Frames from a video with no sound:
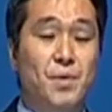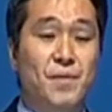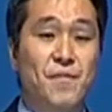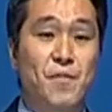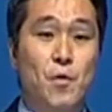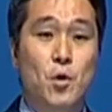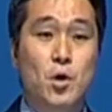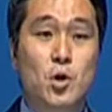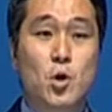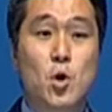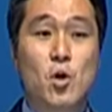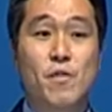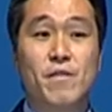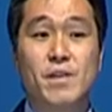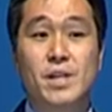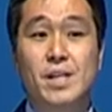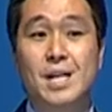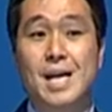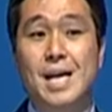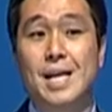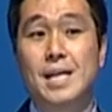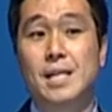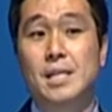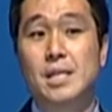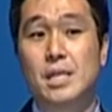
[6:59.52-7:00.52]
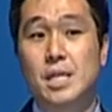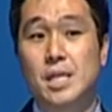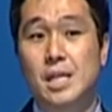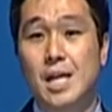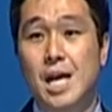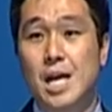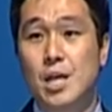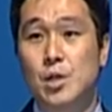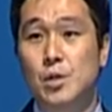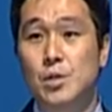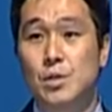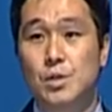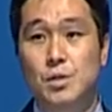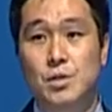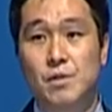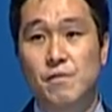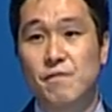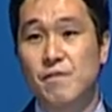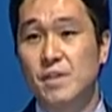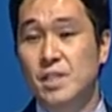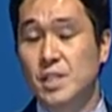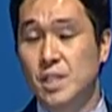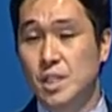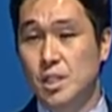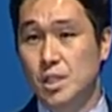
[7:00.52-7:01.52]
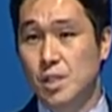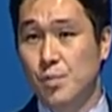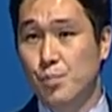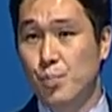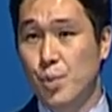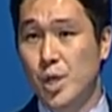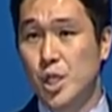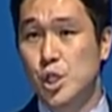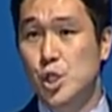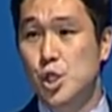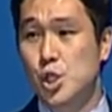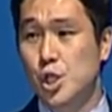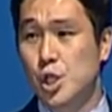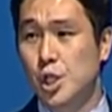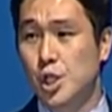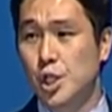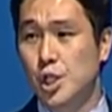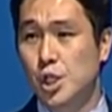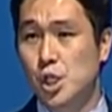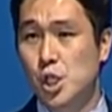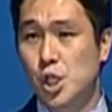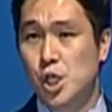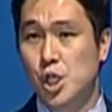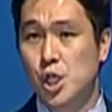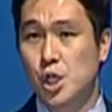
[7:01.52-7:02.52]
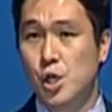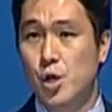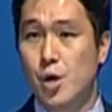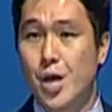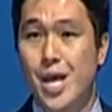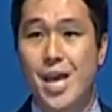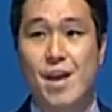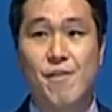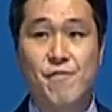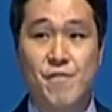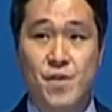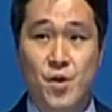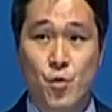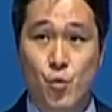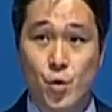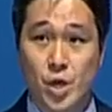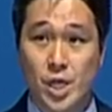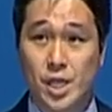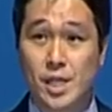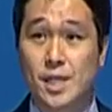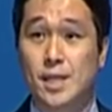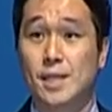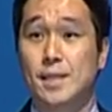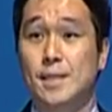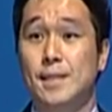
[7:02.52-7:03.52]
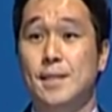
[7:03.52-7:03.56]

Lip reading: Before COVID-19, I used to visit the branch church, you know, every week.